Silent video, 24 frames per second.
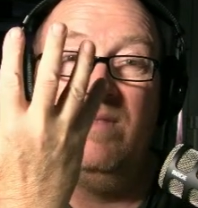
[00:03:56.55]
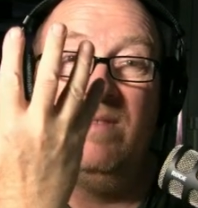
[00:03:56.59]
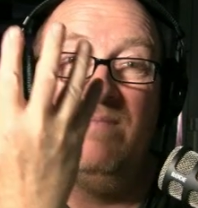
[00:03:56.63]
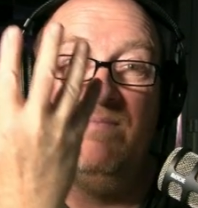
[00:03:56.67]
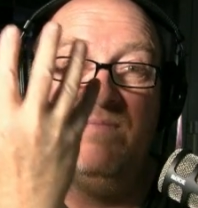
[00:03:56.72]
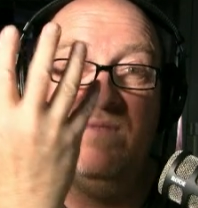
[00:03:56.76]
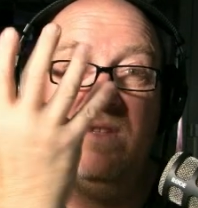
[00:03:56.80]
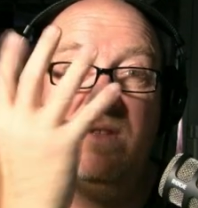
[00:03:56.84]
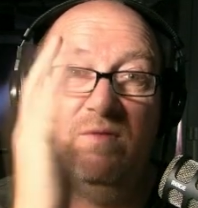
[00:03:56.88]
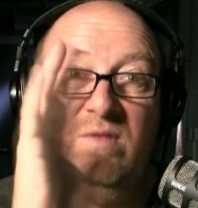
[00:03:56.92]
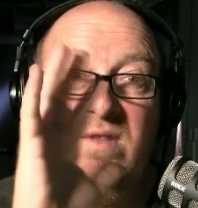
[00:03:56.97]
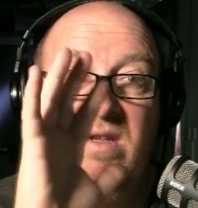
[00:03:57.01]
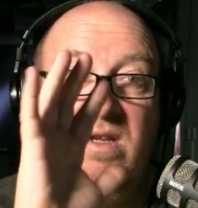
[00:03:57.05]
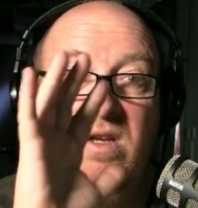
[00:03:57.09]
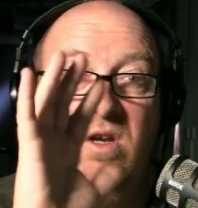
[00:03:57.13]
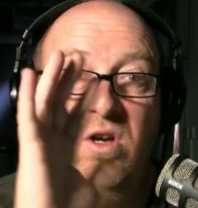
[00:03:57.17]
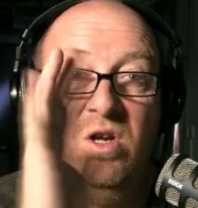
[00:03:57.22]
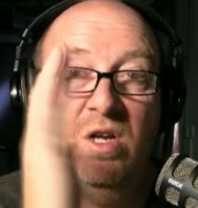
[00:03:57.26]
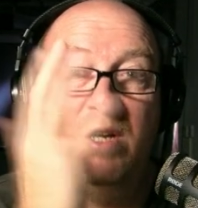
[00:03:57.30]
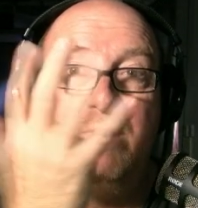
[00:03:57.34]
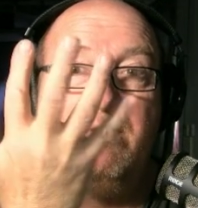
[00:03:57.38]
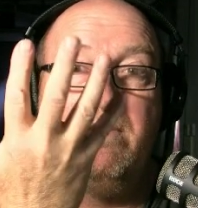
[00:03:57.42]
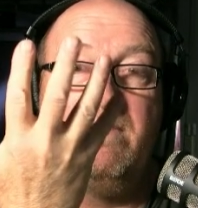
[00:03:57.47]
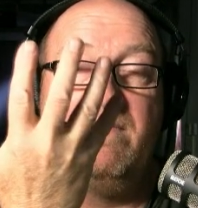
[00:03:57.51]
the, the the
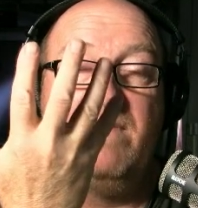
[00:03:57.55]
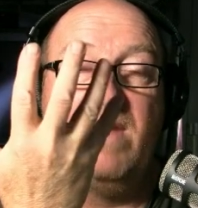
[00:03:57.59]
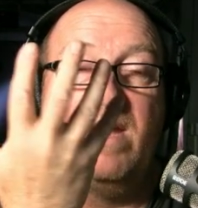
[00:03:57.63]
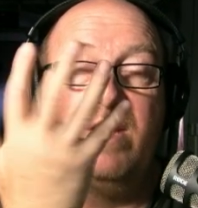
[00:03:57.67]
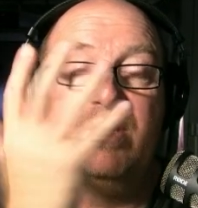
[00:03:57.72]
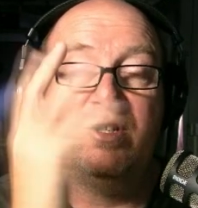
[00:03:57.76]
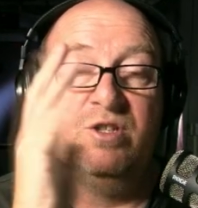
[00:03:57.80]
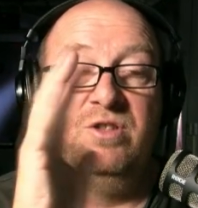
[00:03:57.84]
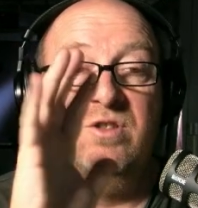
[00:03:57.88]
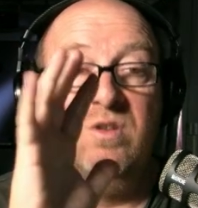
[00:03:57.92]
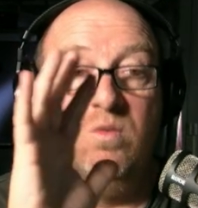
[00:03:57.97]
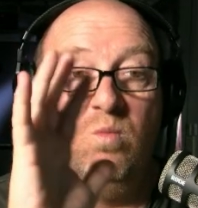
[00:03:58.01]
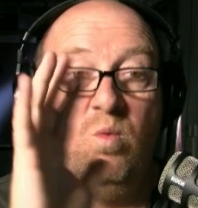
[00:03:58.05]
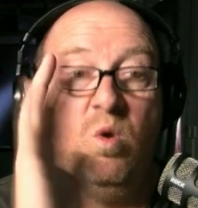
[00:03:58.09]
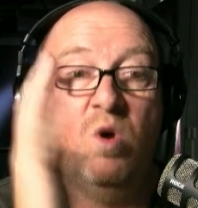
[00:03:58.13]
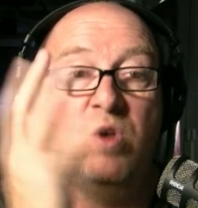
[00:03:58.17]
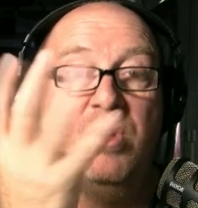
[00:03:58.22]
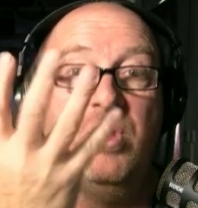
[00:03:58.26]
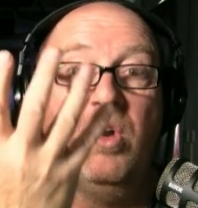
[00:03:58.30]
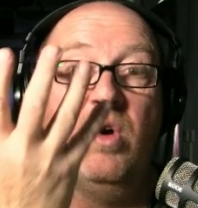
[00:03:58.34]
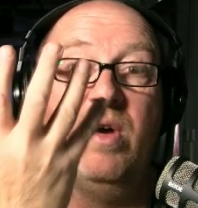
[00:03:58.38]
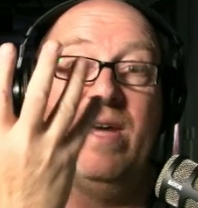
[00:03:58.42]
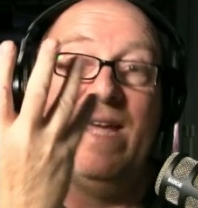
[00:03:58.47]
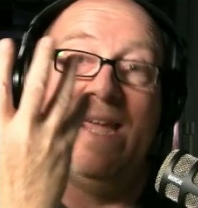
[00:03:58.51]
early reflections and
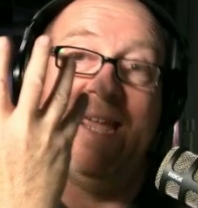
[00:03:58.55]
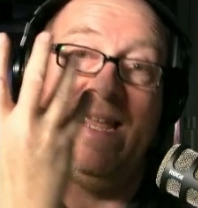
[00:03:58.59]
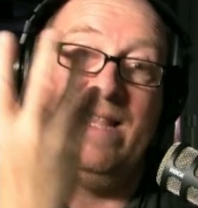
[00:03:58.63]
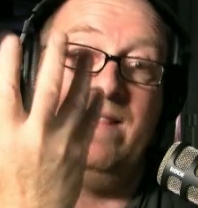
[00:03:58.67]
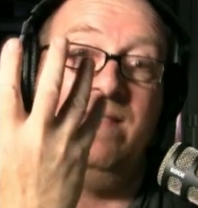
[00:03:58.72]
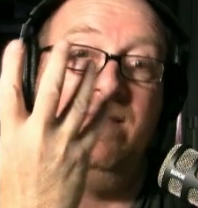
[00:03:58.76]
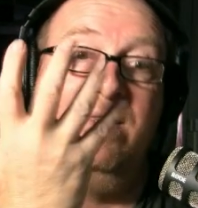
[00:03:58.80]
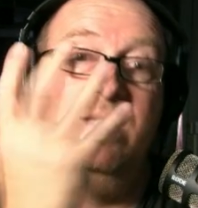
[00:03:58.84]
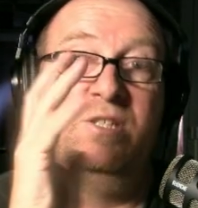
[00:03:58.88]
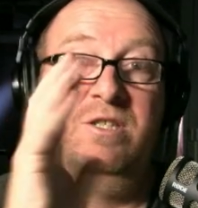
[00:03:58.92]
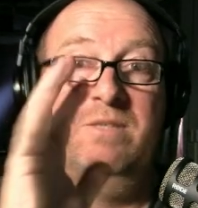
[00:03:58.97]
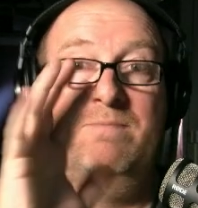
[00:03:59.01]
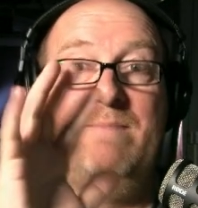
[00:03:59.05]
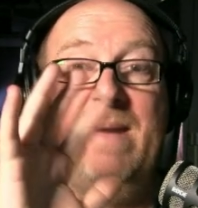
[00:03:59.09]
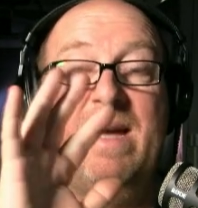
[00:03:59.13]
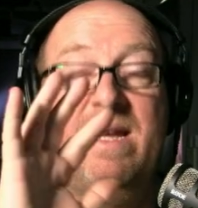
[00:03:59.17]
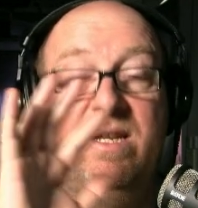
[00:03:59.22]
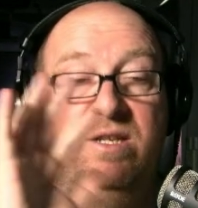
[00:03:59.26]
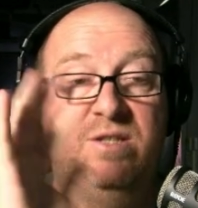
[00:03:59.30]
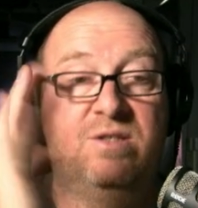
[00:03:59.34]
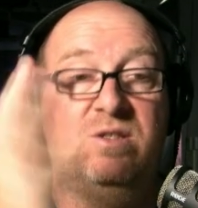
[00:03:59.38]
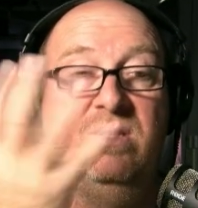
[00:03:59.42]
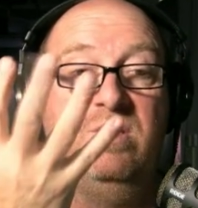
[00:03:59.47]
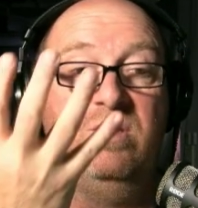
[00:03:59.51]
whatnot in the
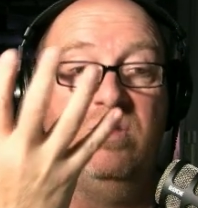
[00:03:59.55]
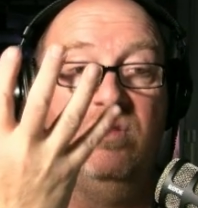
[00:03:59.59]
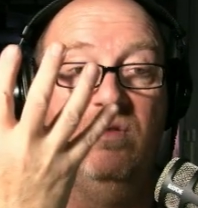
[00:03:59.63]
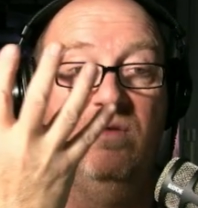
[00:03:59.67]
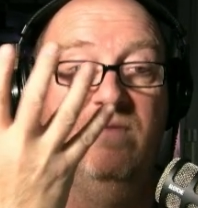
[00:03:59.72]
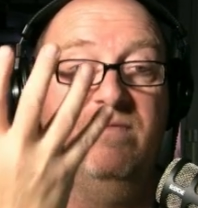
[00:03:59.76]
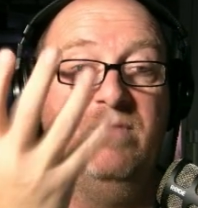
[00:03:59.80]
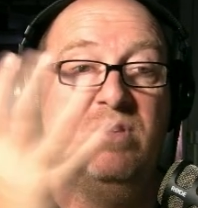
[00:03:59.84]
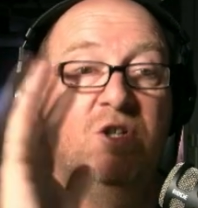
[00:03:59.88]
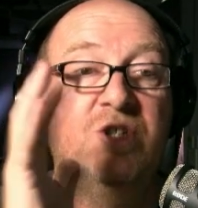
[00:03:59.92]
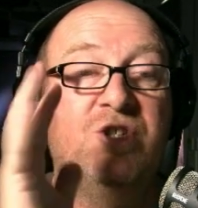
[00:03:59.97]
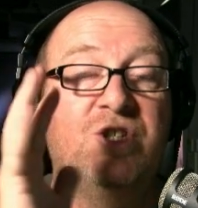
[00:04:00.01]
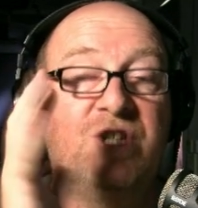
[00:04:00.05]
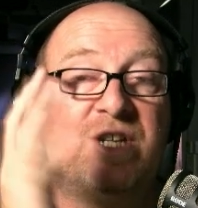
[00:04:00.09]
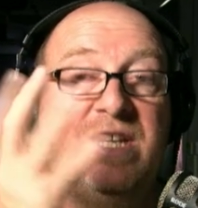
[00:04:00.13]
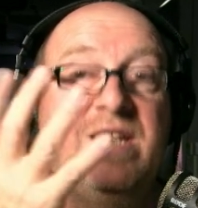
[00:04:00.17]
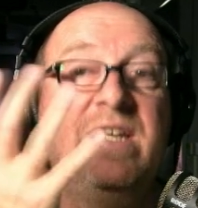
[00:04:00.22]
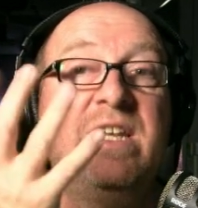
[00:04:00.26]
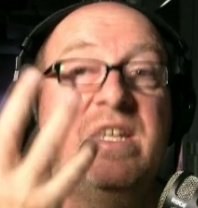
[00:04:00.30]
space that you're virtually